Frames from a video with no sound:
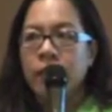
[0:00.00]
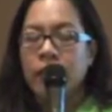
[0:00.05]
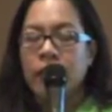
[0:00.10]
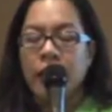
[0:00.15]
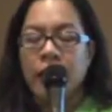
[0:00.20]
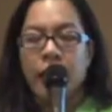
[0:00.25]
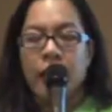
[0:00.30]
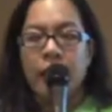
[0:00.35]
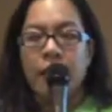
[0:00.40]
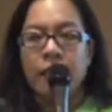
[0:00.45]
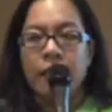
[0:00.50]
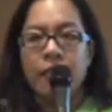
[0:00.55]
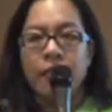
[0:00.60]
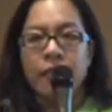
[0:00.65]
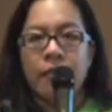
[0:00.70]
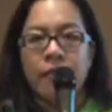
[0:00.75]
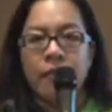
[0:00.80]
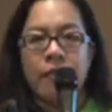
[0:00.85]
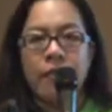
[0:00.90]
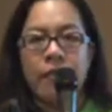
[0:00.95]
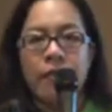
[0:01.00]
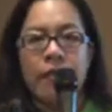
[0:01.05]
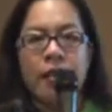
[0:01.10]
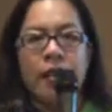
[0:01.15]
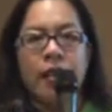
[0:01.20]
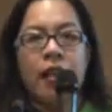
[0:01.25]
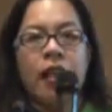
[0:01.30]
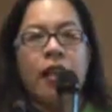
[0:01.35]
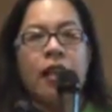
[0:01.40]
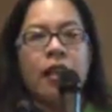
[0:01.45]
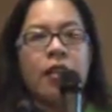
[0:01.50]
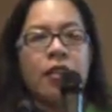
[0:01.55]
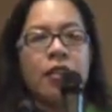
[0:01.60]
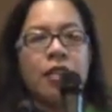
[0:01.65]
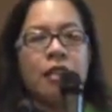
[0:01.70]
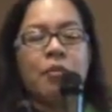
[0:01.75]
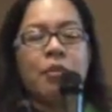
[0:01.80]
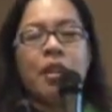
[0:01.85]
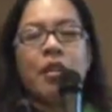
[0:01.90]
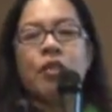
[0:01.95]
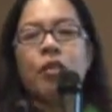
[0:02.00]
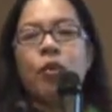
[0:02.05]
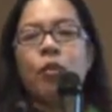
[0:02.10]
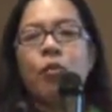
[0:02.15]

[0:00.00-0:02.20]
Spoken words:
okay? Because sometimes the